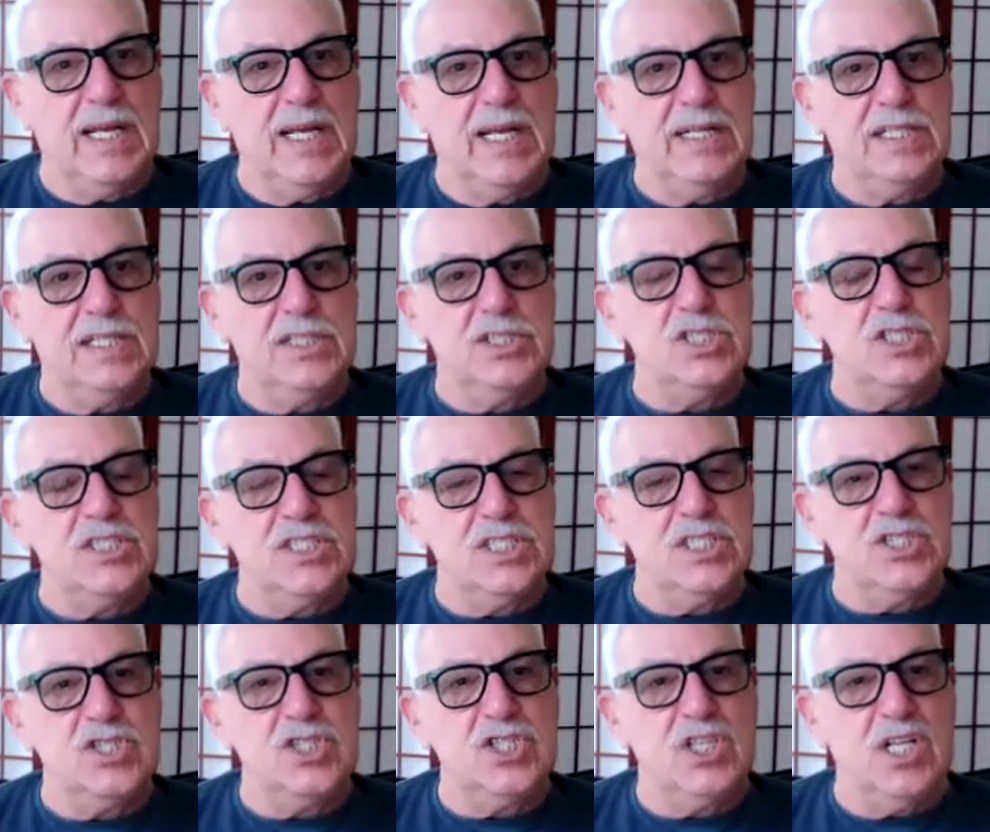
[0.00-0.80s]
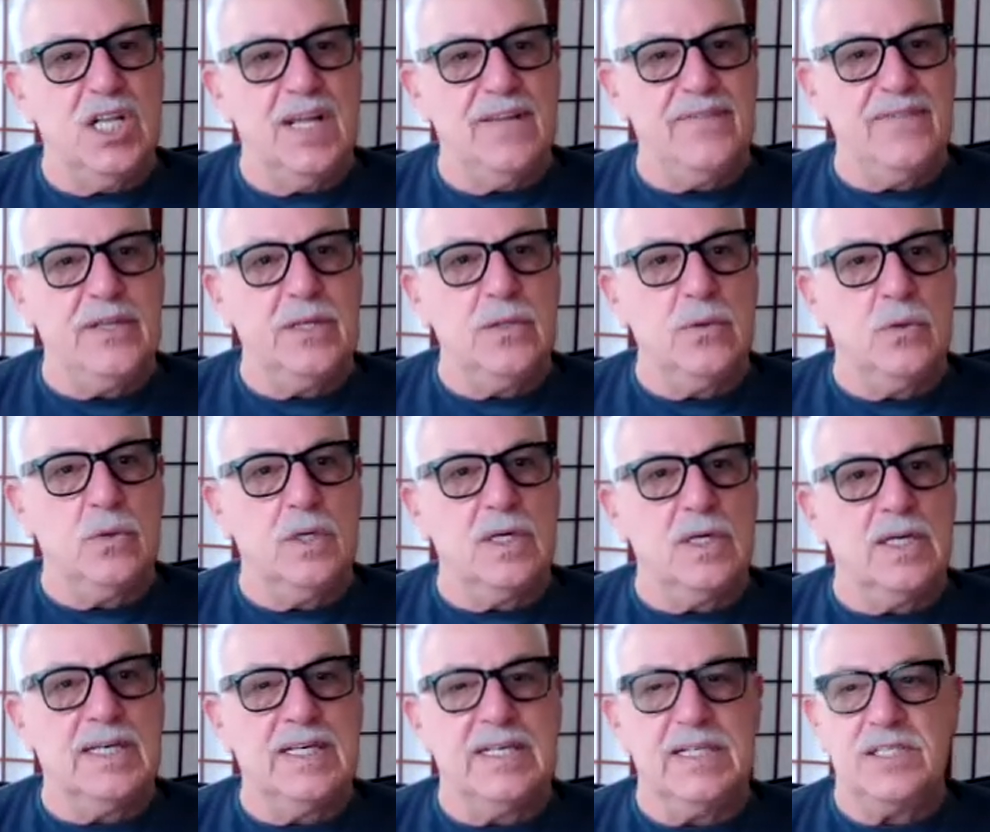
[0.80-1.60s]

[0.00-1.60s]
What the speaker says: It's such loving work.